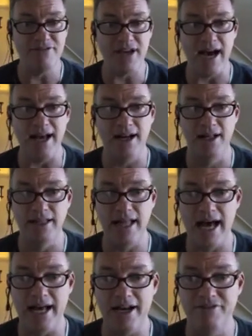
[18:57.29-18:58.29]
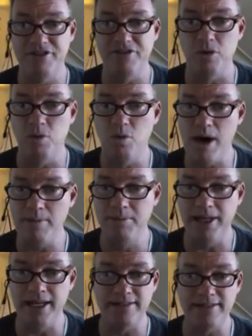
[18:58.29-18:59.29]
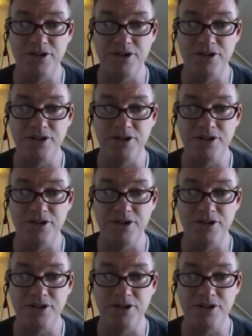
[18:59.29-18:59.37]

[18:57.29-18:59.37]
I've got a lot of different web links.